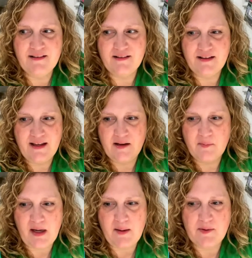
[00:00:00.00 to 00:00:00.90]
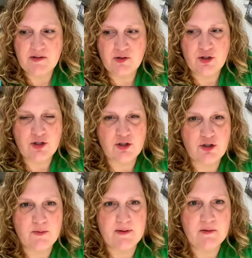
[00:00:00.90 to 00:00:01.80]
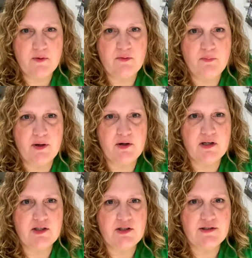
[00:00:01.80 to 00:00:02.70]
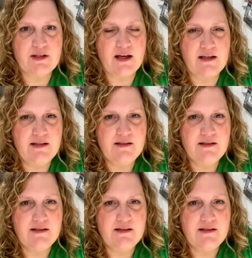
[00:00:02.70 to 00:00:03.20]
Again, my name is Trisha Chuba with ButterDish Designs,